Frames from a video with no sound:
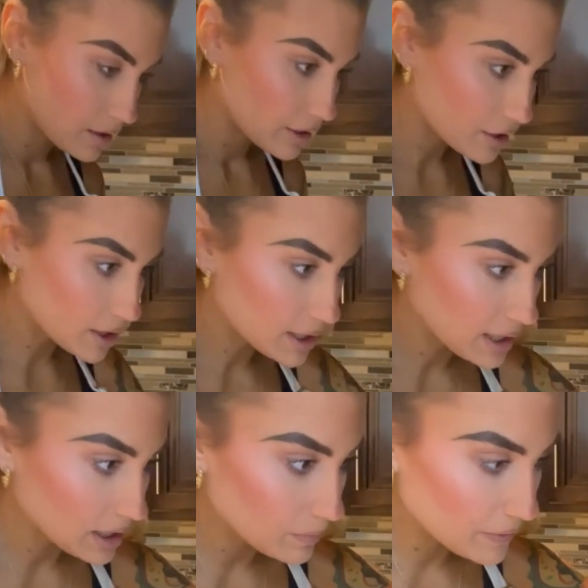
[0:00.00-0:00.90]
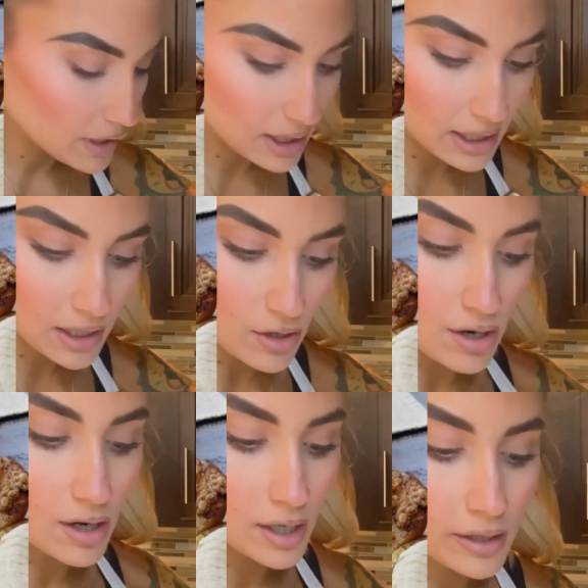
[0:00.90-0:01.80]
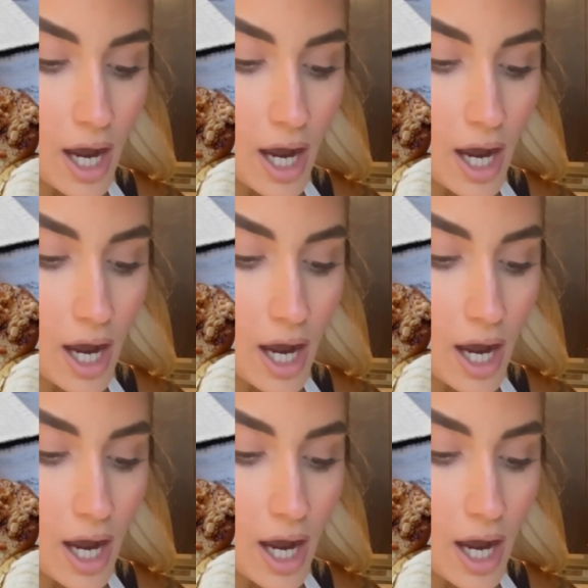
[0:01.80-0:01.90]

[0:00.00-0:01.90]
you're gonna keep the heat on.